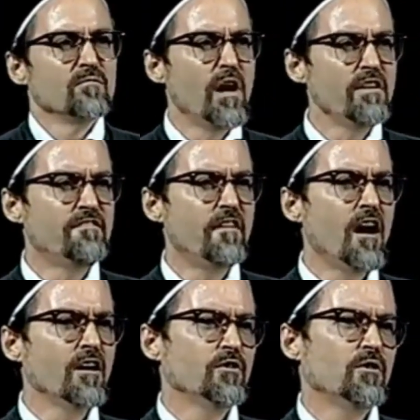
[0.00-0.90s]
My
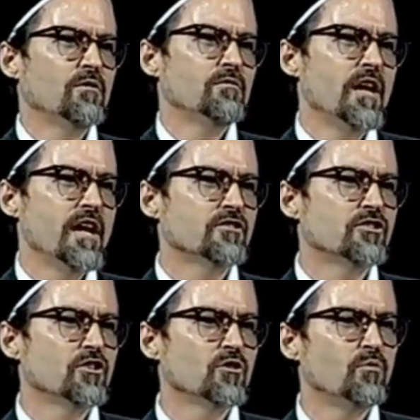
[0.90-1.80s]
father
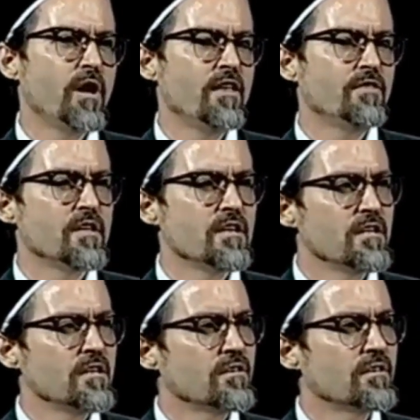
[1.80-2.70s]
last year read
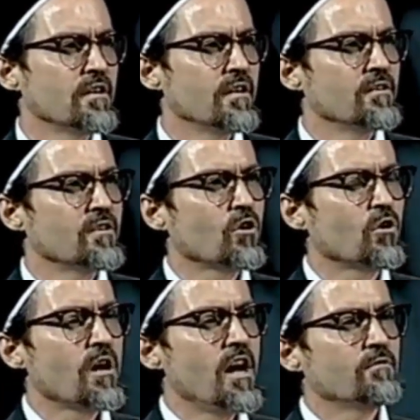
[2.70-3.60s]
the
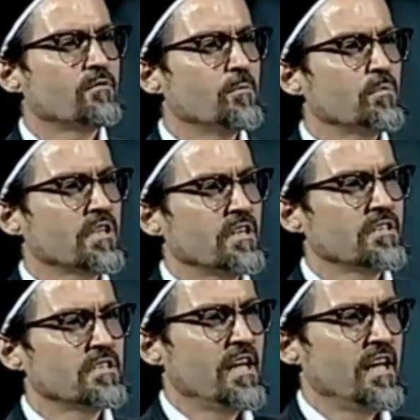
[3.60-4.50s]
Quran from
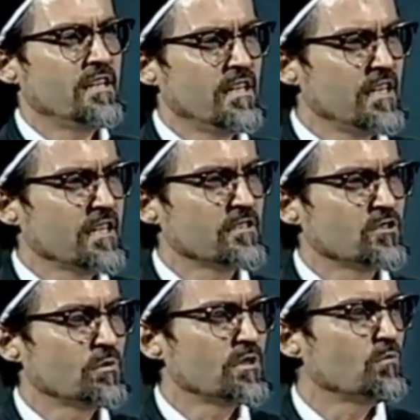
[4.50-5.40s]
beginning to end in
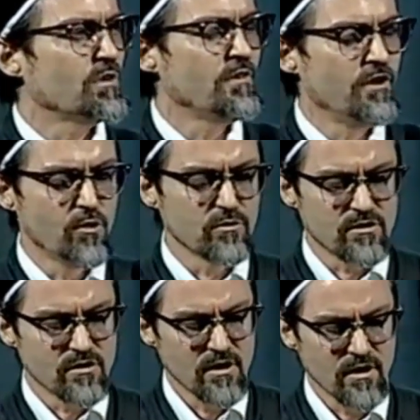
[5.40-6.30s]
English with
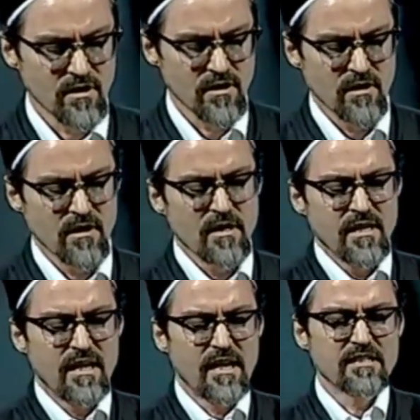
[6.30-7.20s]
notes.
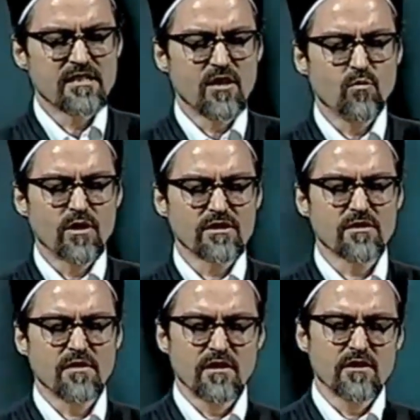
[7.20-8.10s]
And I said, what's
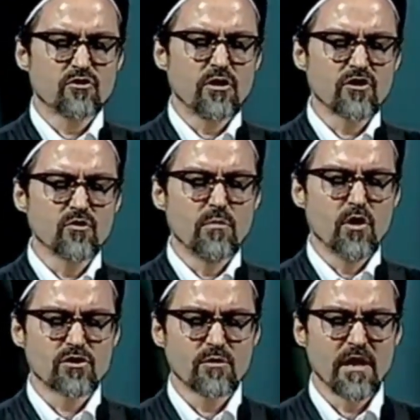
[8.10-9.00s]
the thing that struck you
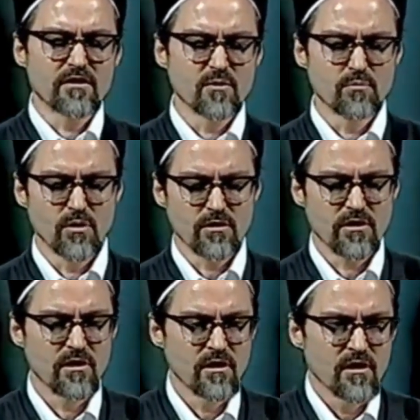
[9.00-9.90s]
most about the
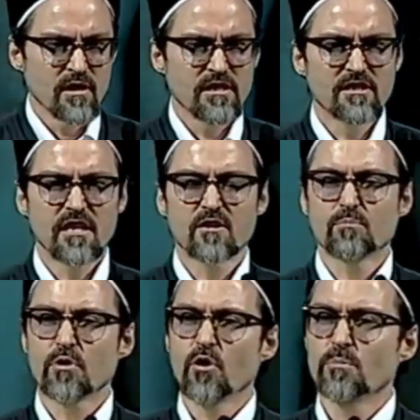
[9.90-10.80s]
book? He said, the
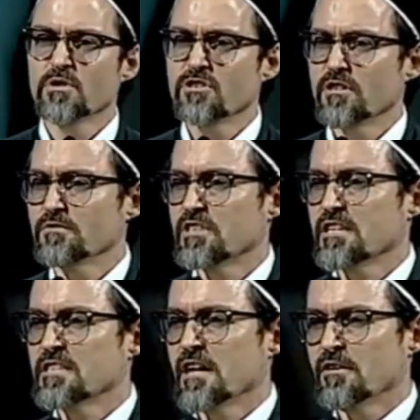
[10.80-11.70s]
prohibition of
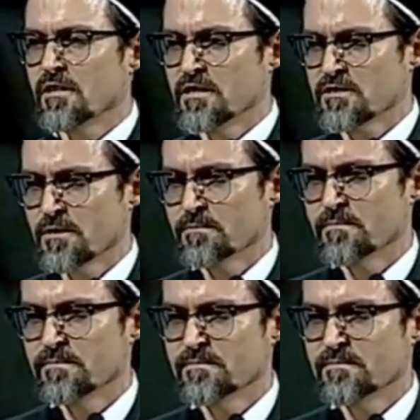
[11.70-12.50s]
sectarianism.